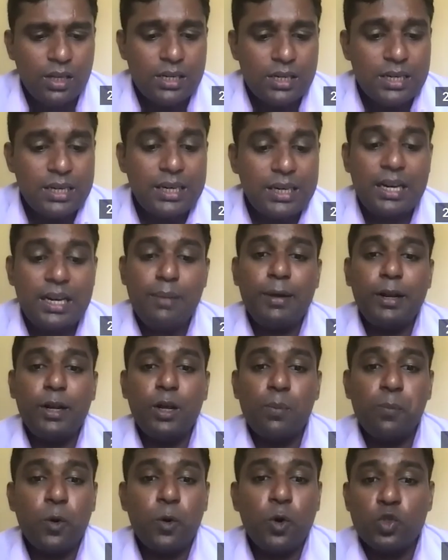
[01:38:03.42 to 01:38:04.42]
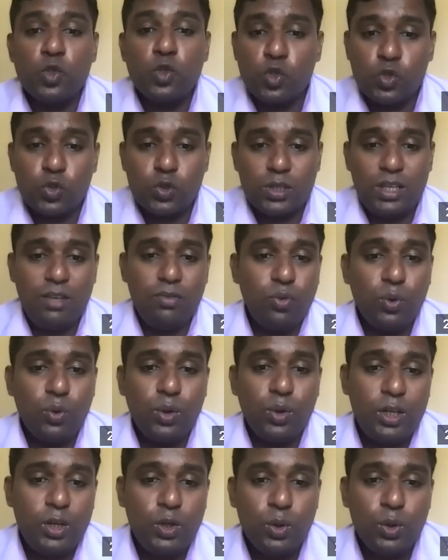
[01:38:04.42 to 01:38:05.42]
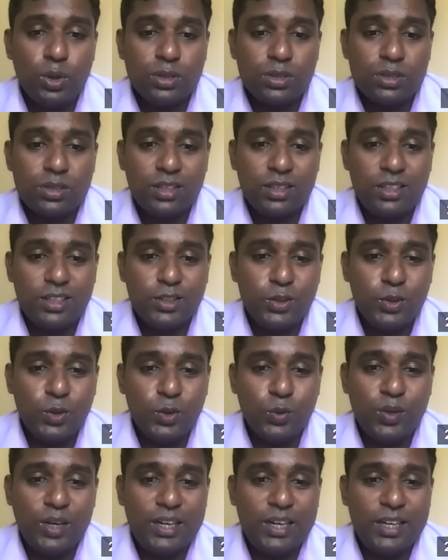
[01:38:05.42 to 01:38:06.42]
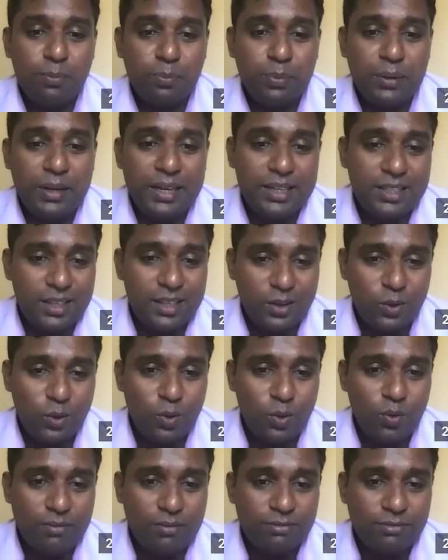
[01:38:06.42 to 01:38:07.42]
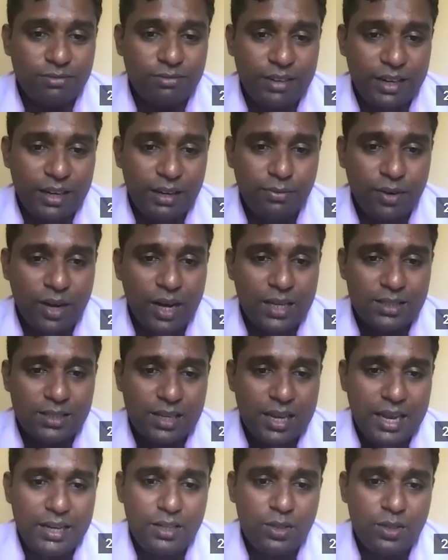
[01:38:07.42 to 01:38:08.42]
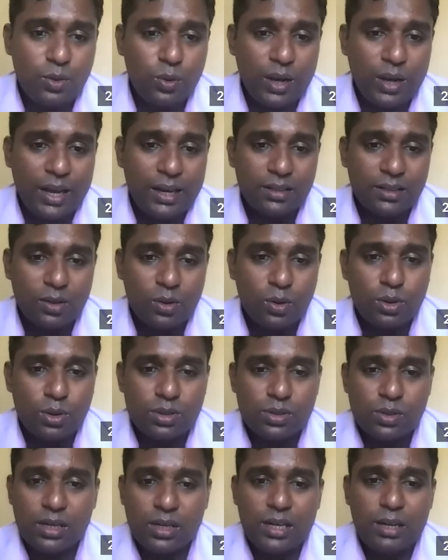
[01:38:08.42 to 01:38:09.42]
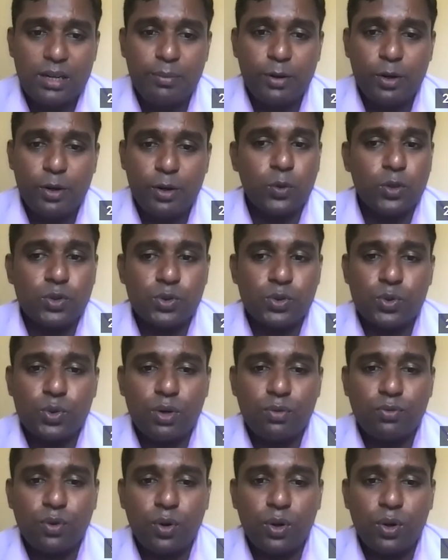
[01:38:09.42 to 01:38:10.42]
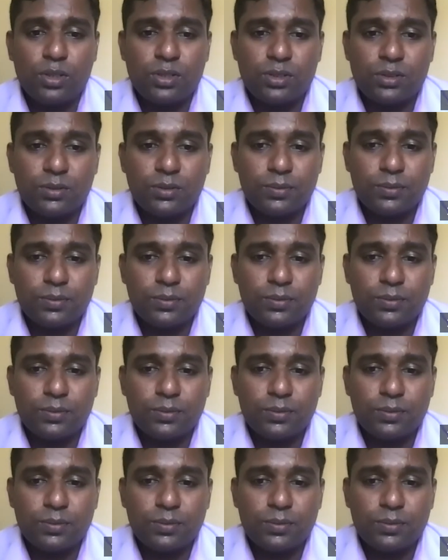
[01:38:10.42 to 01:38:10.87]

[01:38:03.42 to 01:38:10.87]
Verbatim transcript: Early menopause, if you induce, you will deplete the ovum very fast and you can cause early menopause. True or false?